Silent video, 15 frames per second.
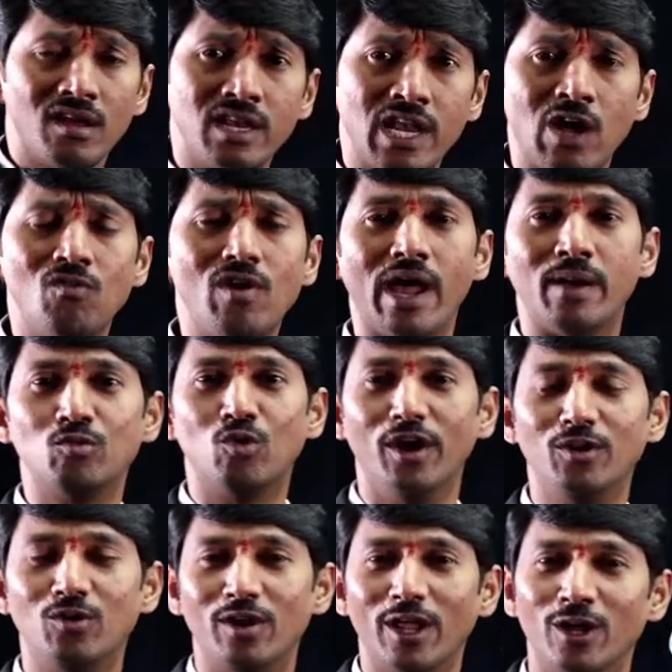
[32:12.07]
now I am
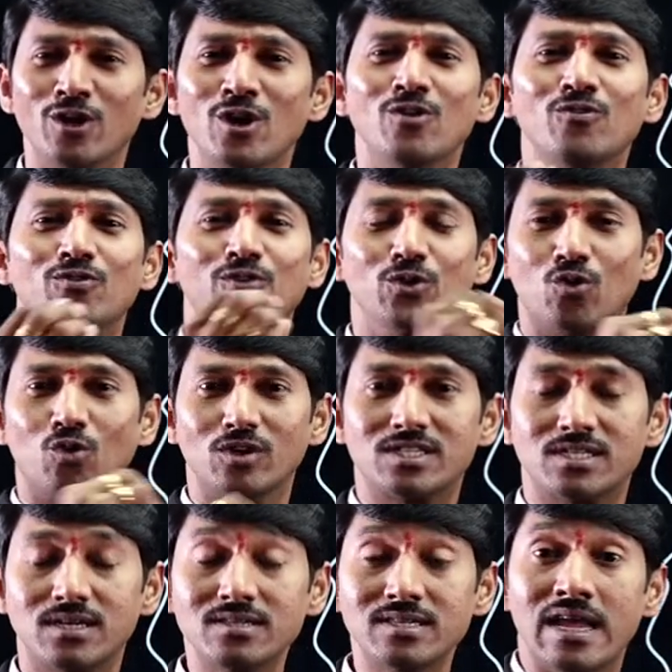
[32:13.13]
going to take few
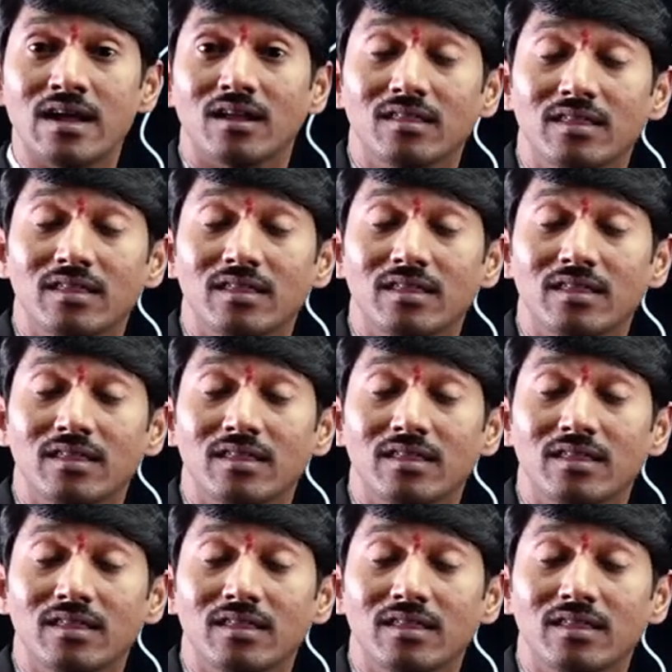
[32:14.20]
questions,